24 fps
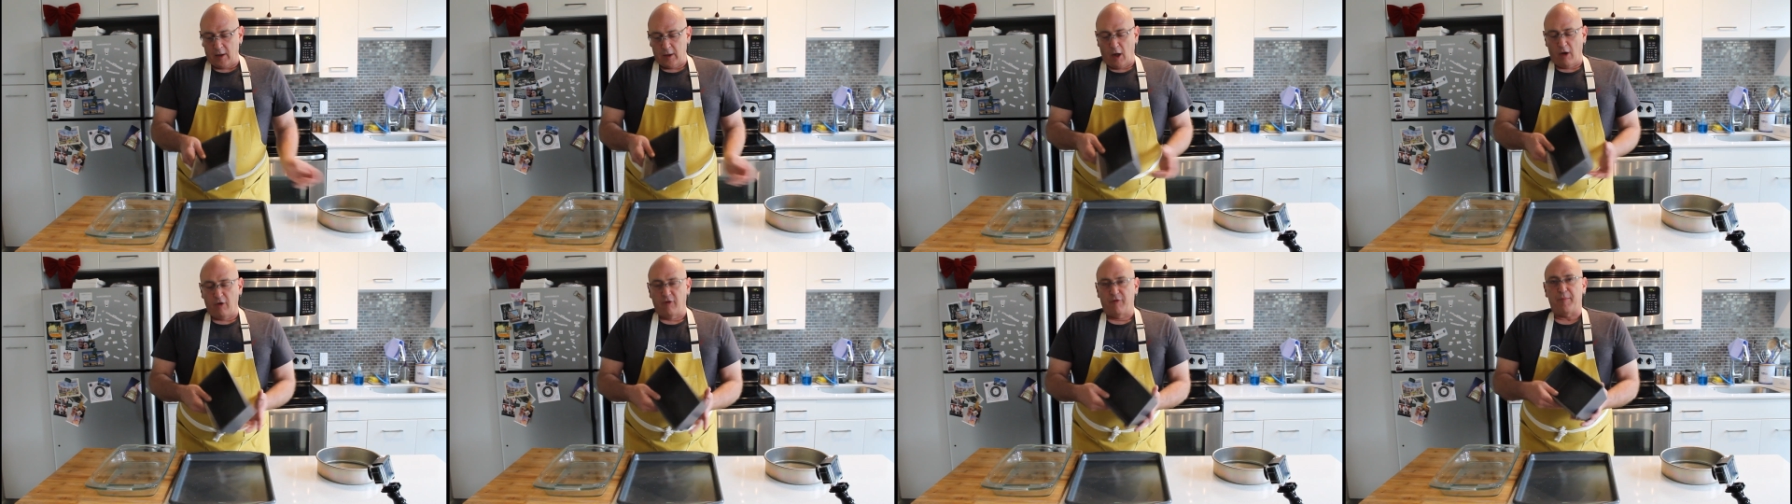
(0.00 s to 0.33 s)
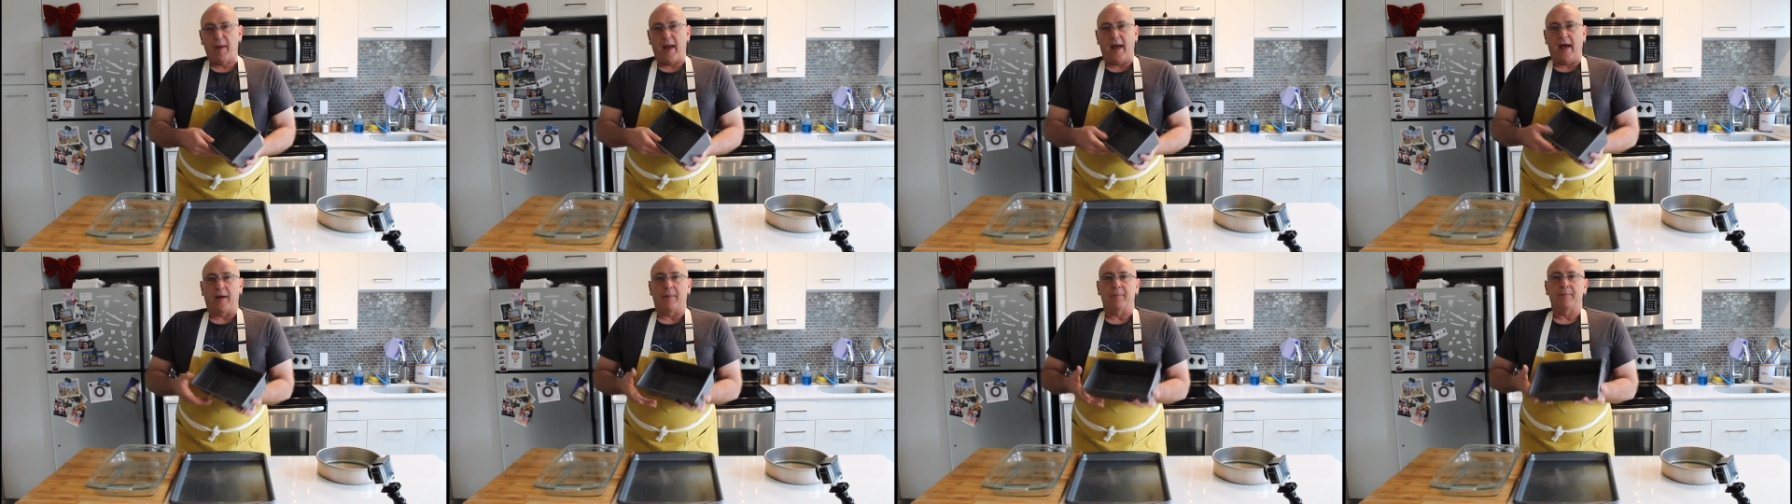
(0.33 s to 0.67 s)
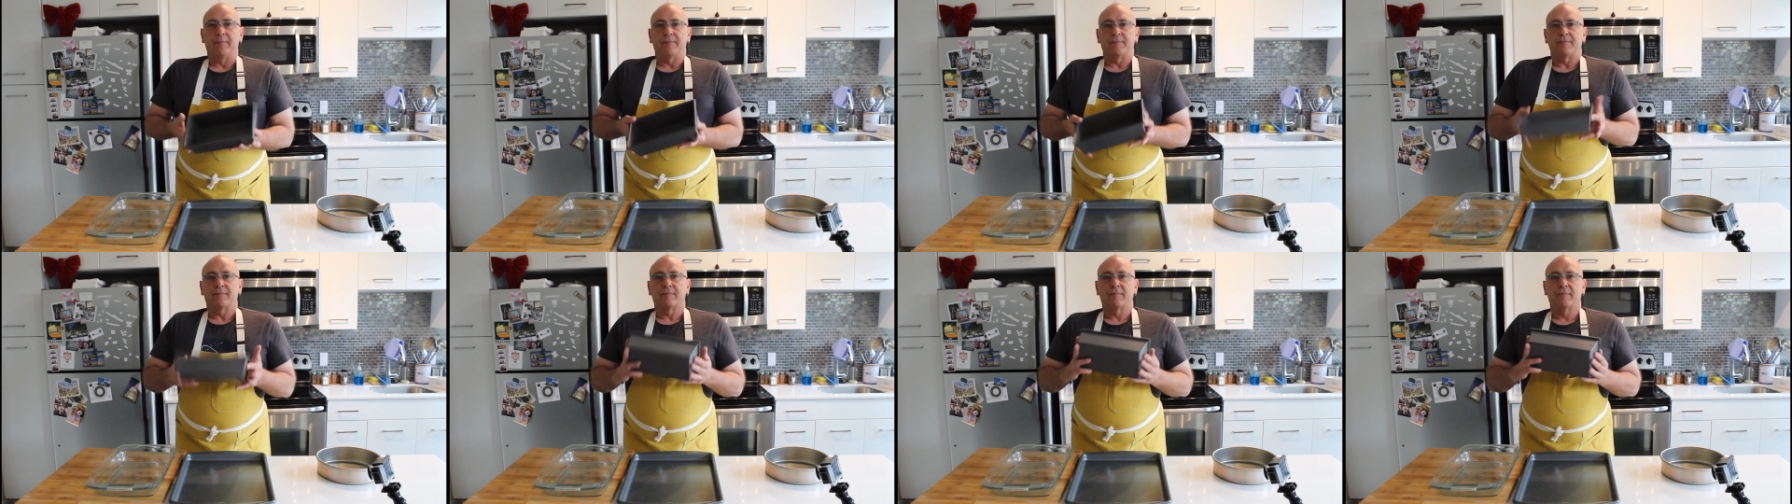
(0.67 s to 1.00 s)
loaf pan,
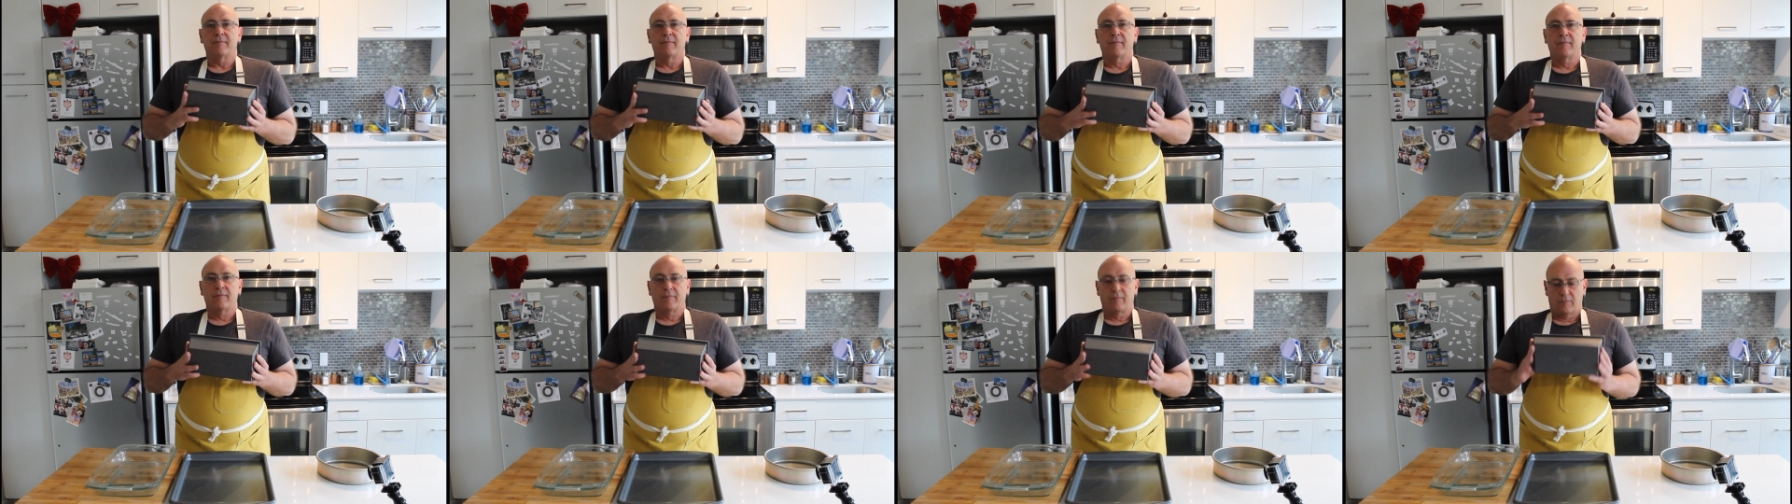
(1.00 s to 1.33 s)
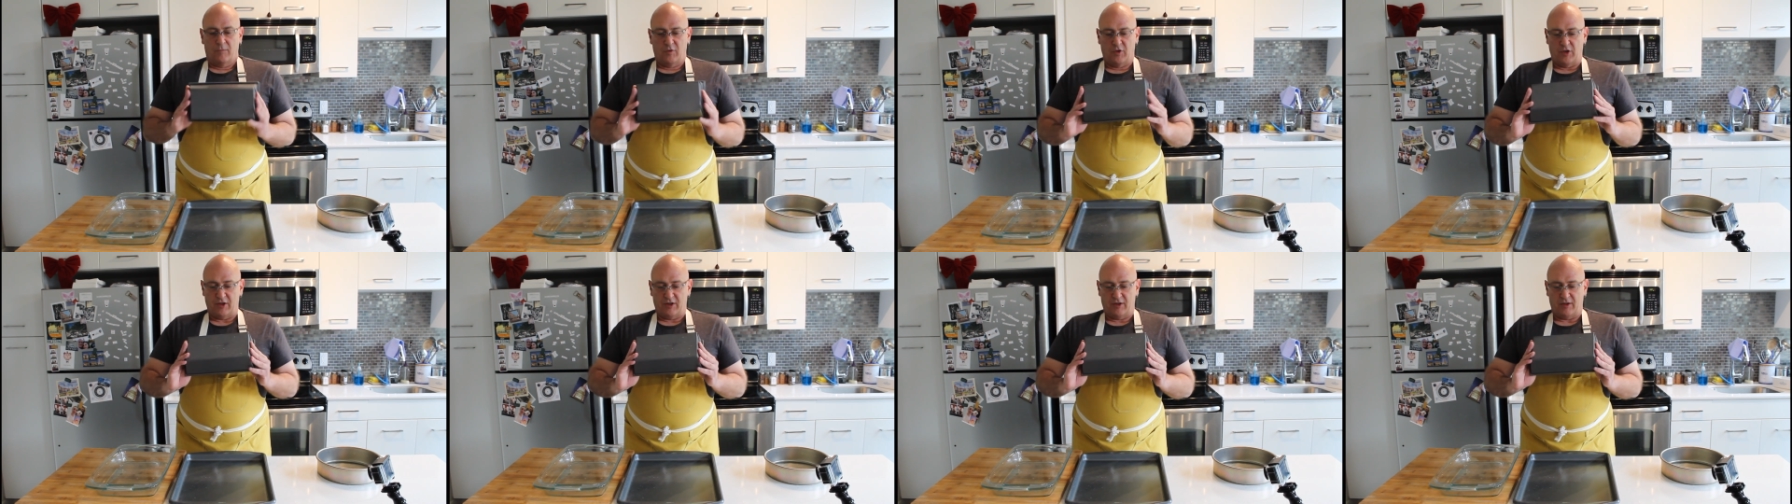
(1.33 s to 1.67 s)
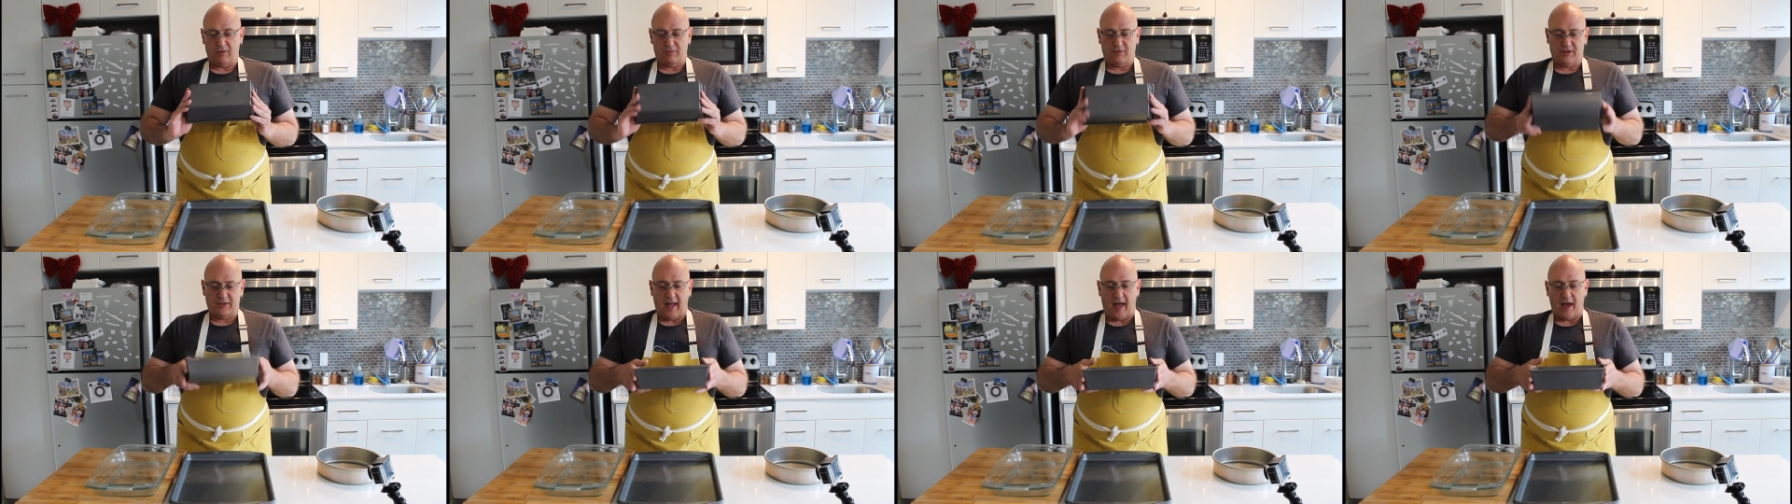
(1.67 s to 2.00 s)

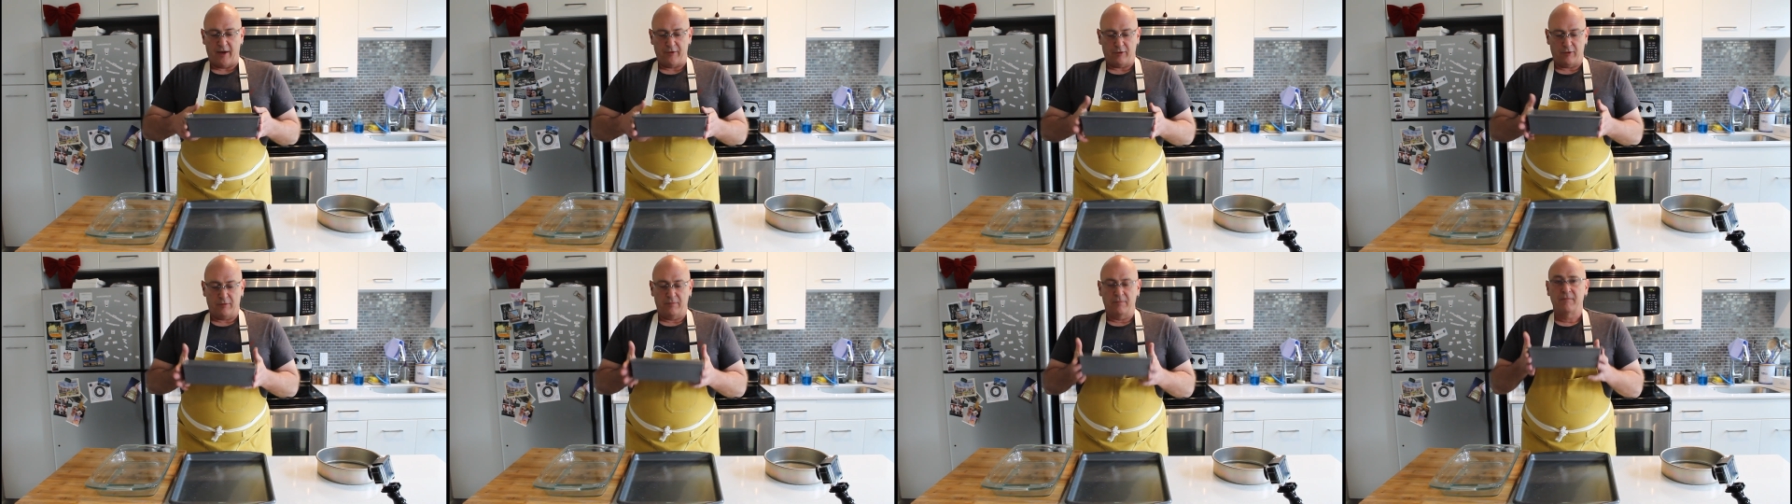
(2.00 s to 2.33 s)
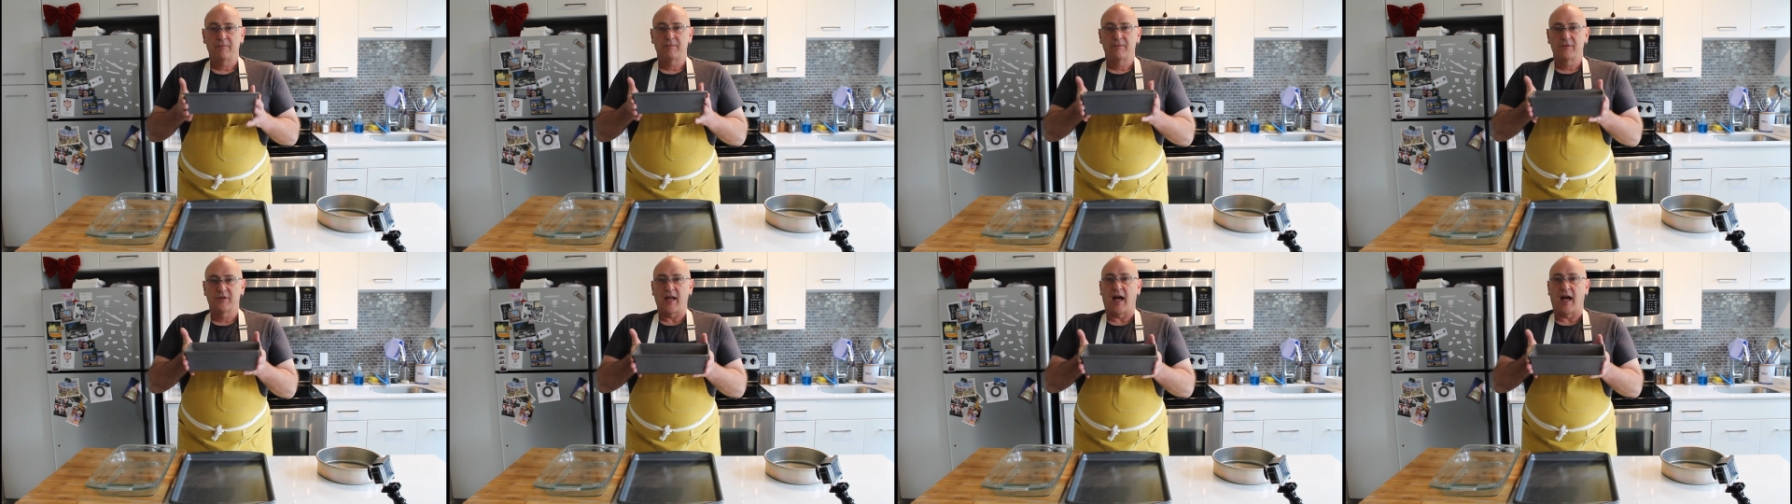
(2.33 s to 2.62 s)
just standard